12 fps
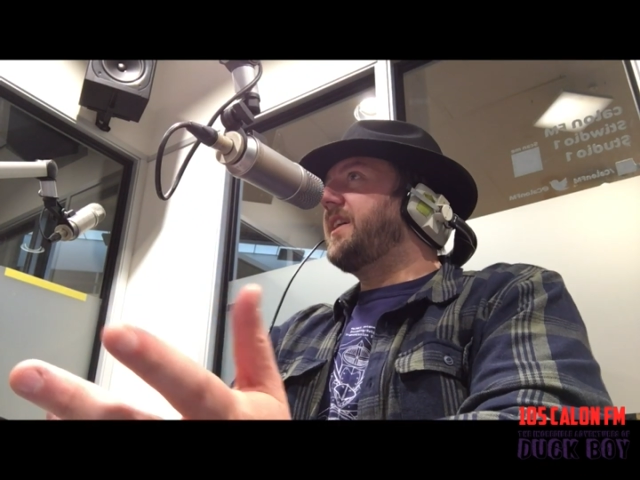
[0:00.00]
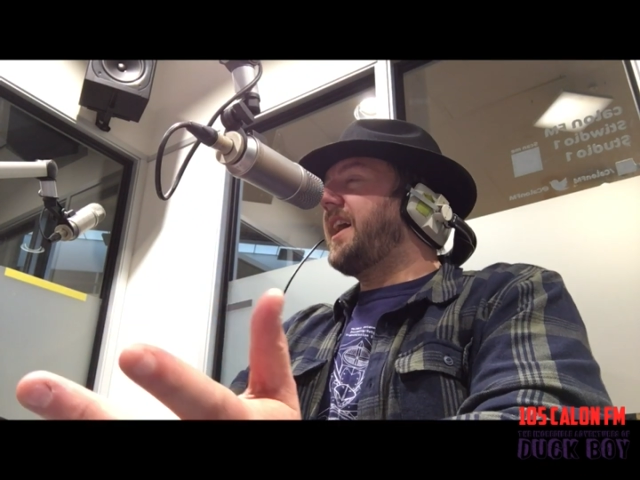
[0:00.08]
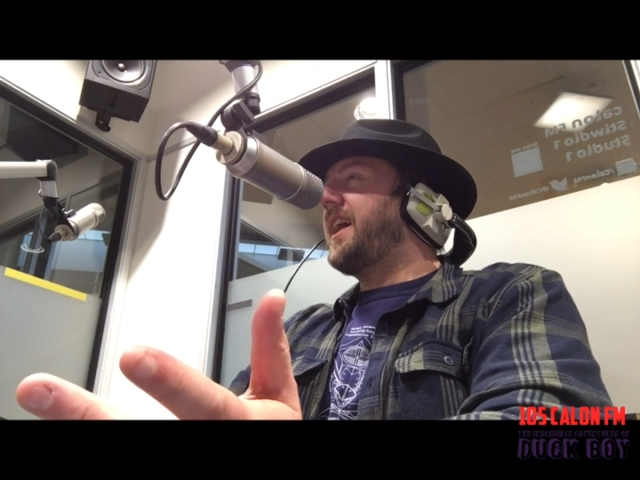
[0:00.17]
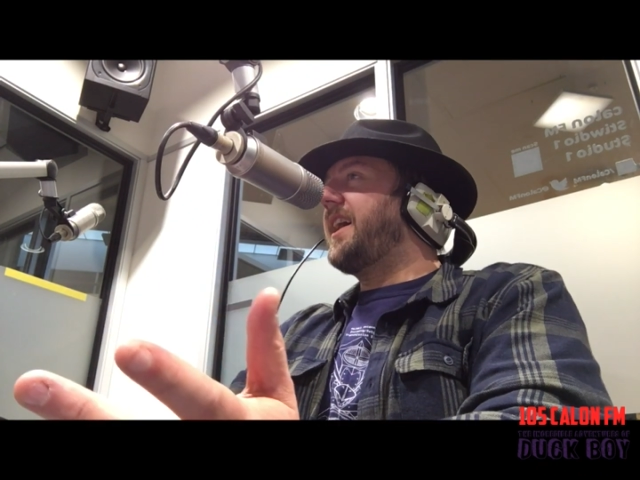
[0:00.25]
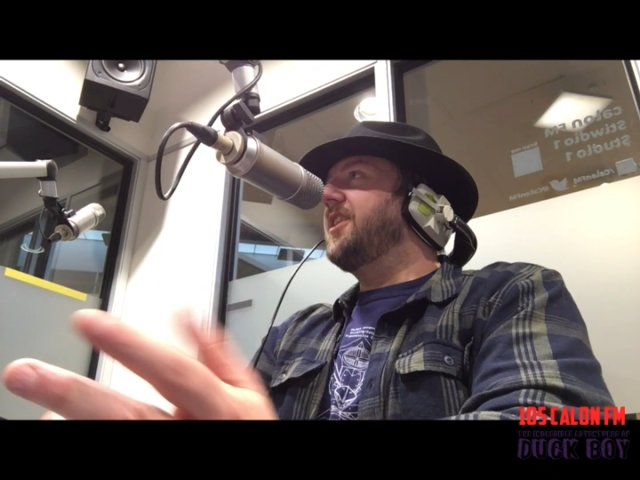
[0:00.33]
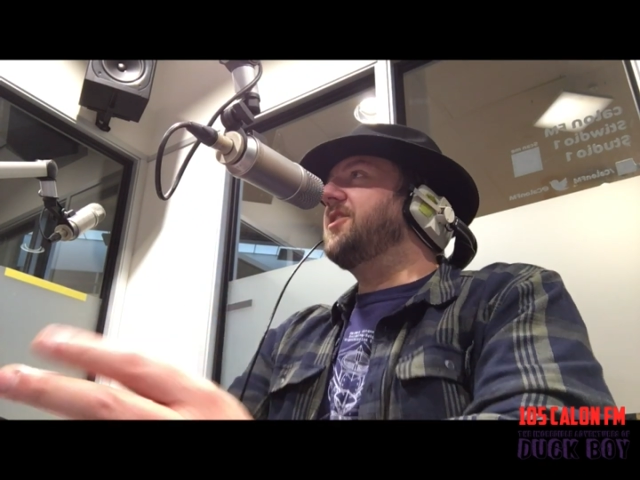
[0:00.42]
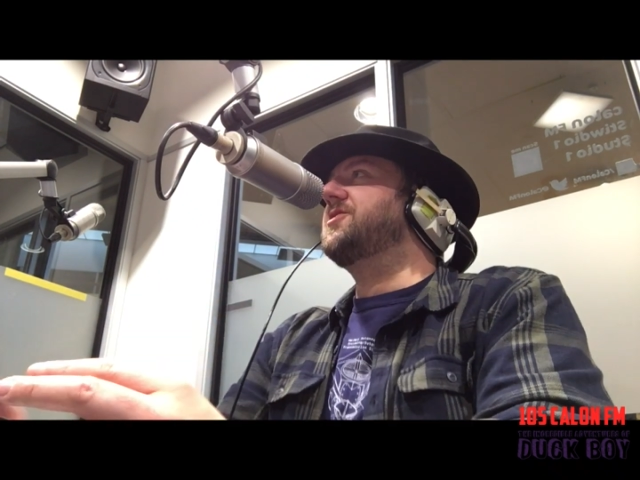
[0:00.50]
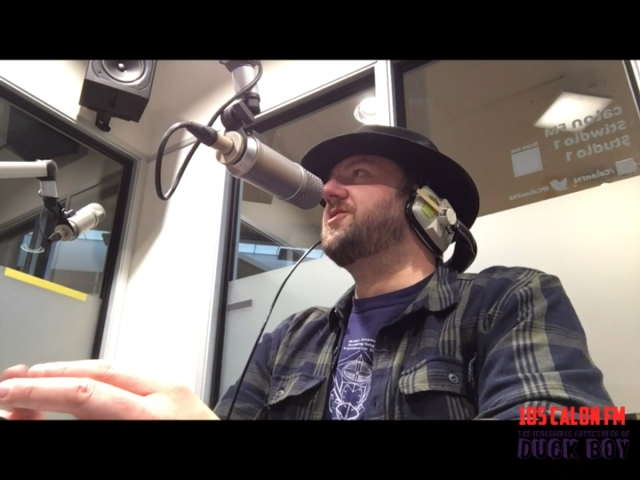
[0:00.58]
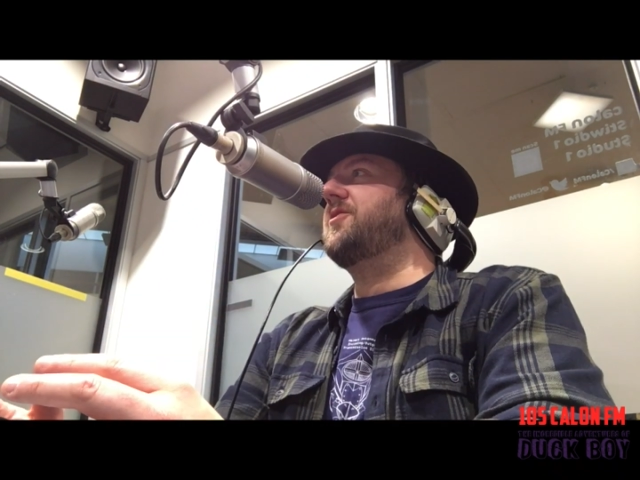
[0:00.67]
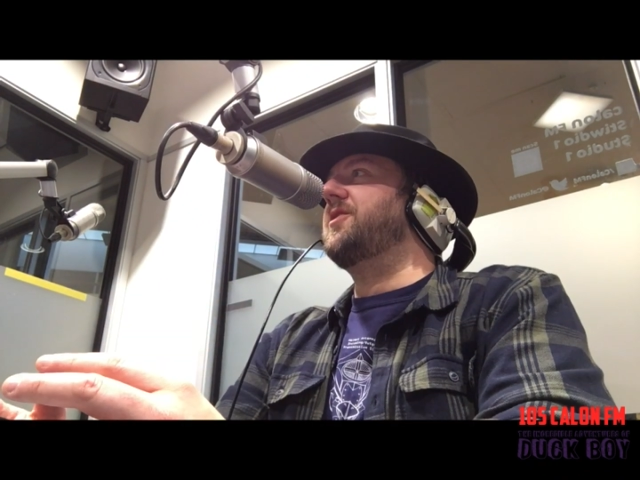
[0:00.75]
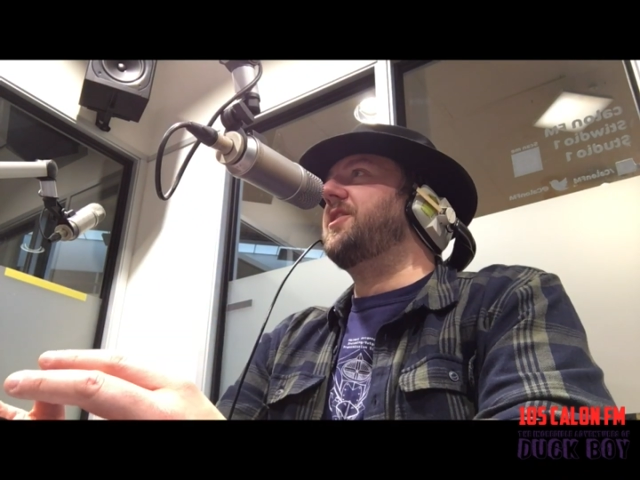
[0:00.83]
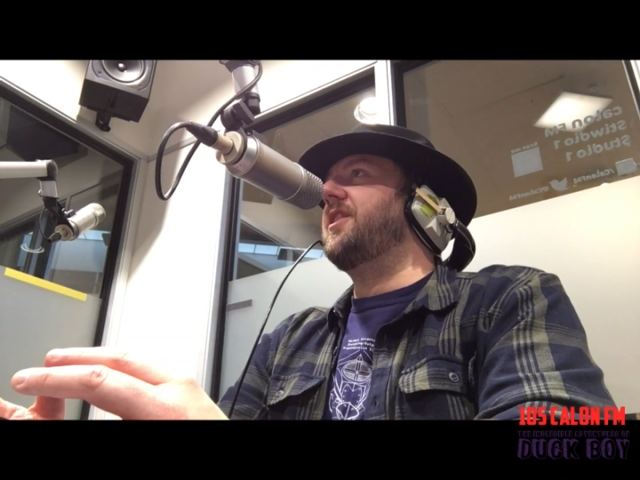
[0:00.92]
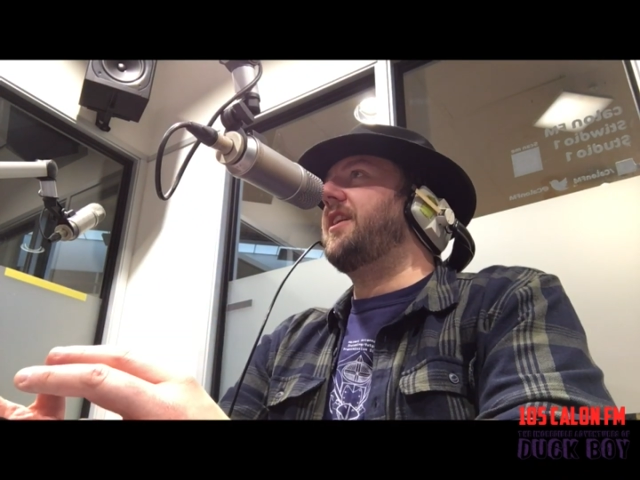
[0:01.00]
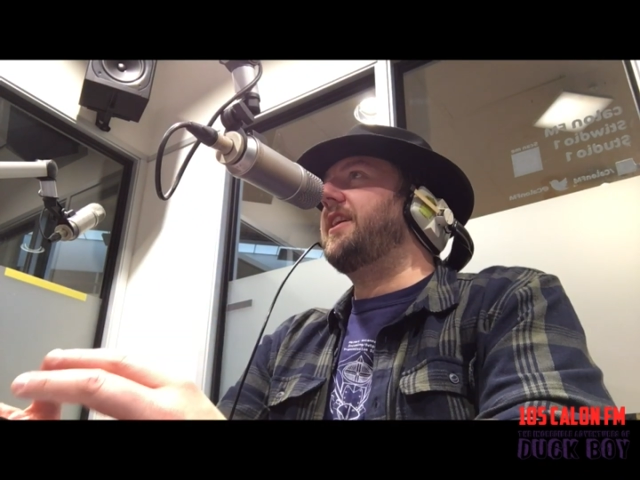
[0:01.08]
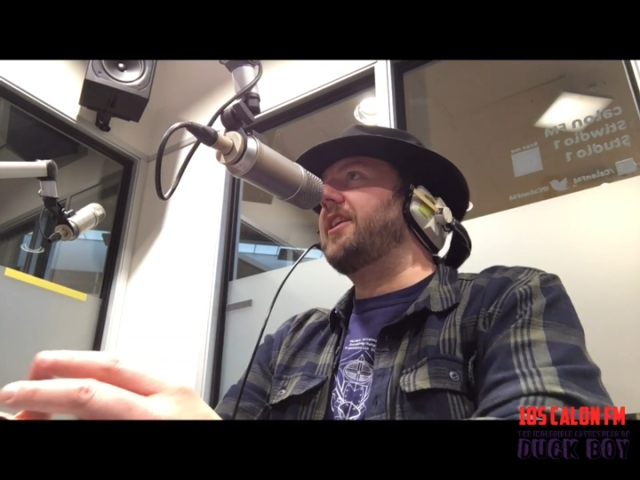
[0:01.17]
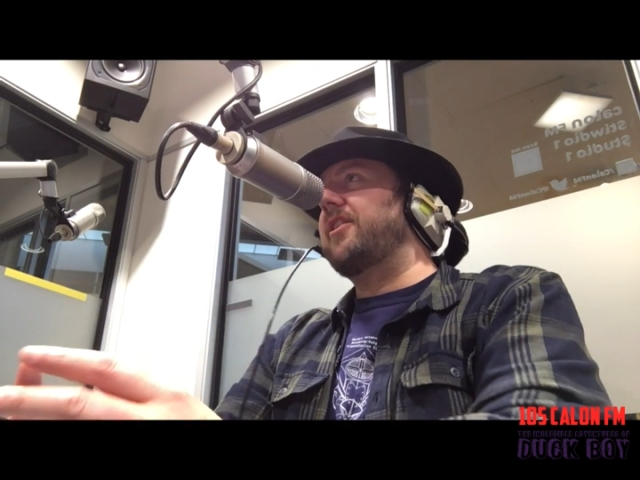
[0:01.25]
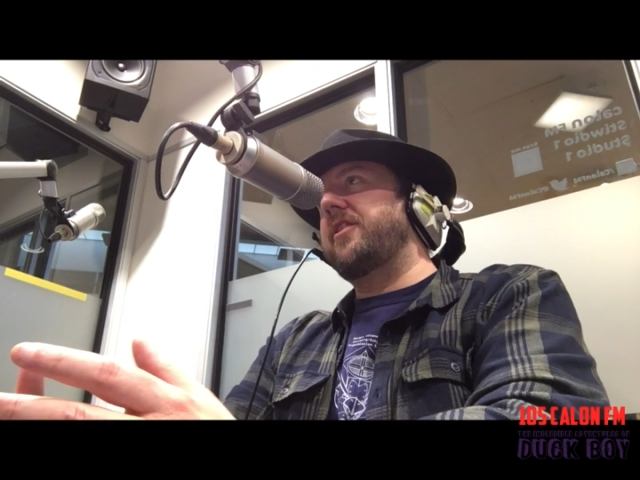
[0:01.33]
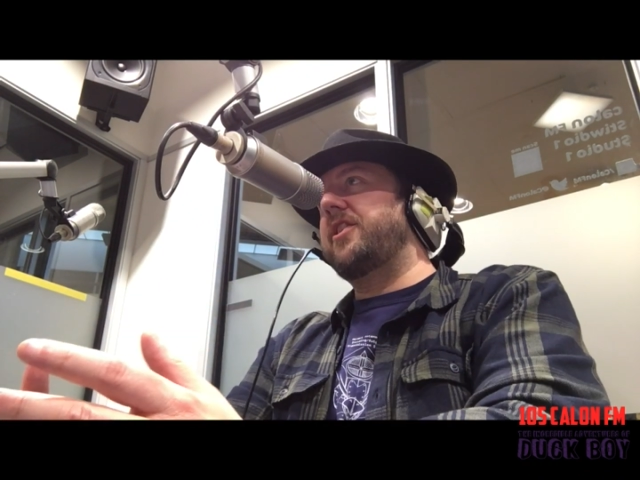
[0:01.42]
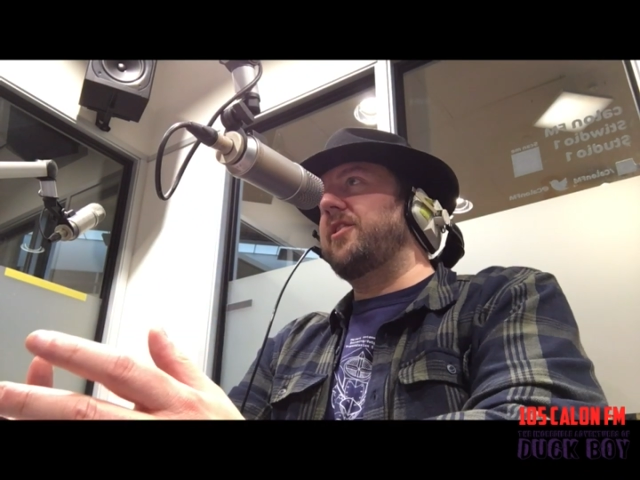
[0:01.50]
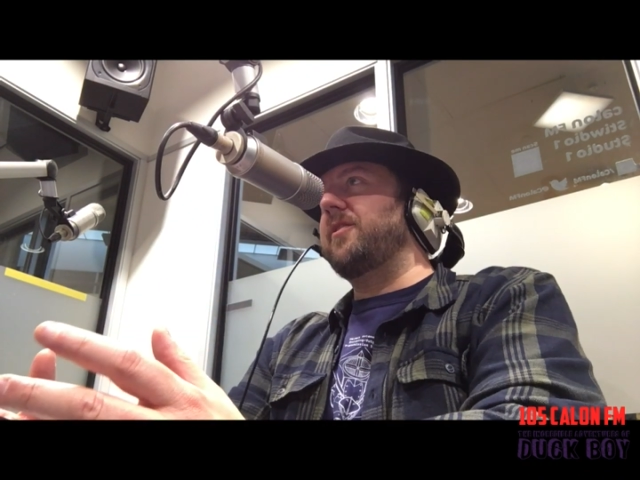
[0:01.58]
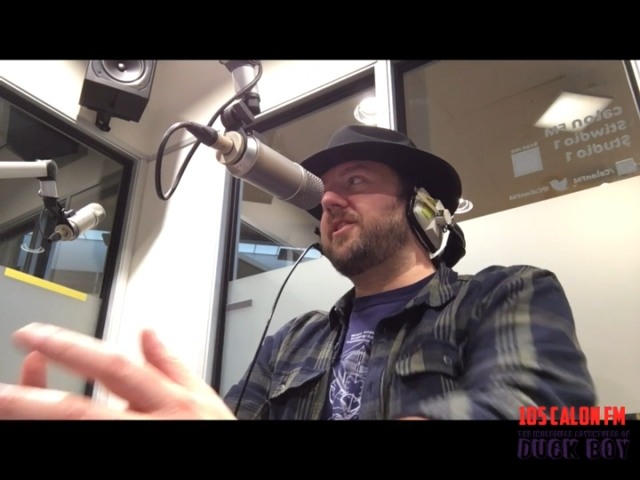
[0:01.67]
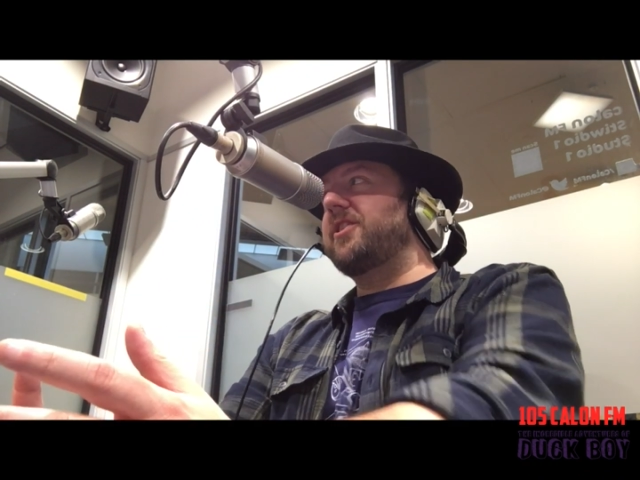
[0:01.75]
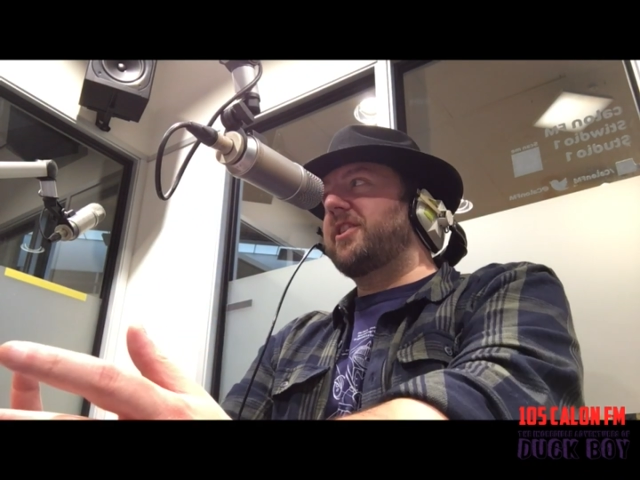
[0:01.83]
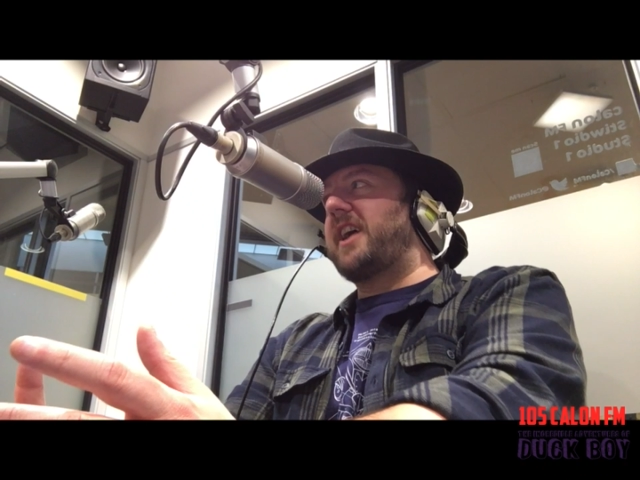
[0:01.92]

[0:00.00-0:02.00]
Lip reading: Yeah, so you're